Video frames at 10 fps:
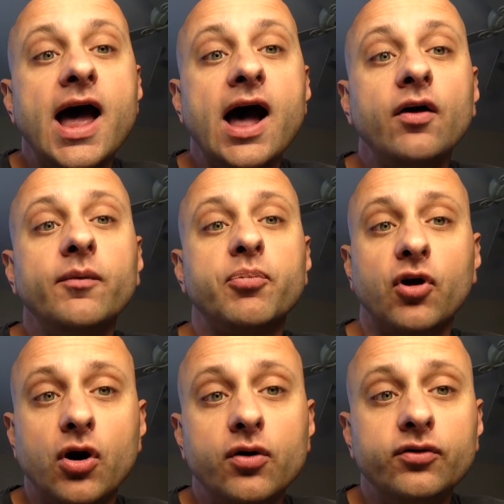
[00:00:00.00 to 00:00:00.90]
How the
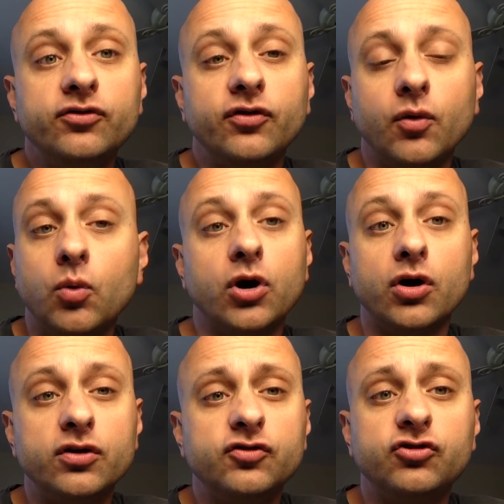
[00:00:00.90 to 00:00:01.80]
prose, the
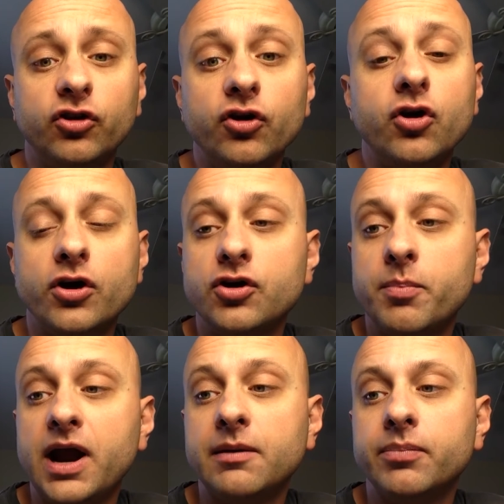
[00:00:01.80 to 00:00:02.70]
words should look on your
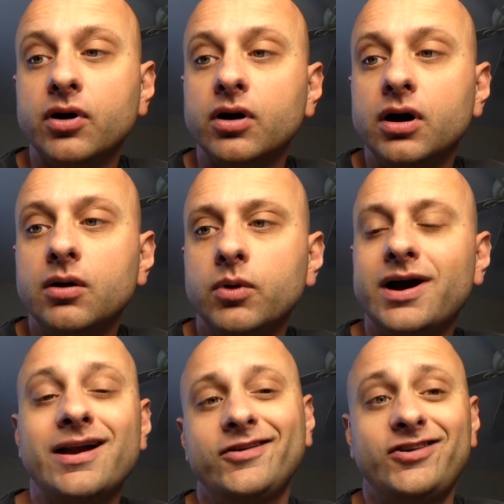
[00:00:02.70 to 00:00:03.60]
paper, what
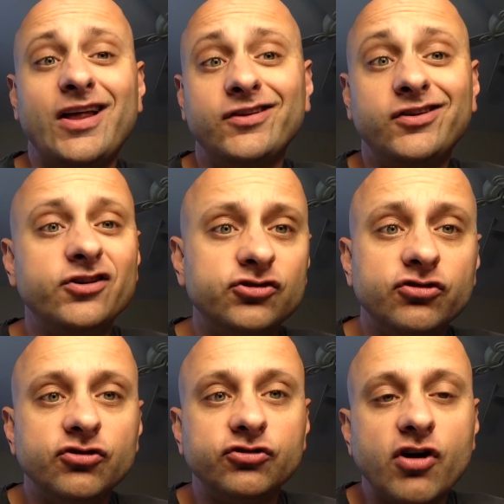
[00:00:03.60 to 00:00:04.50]
kind of sentences
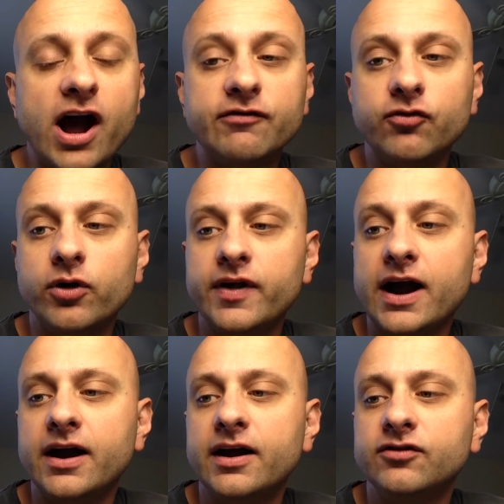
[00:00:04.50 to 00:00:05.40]
should you strive for,
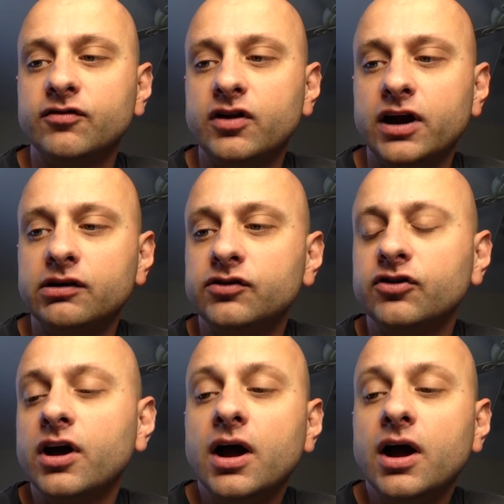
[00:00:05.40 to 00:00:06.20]
that kinds of things.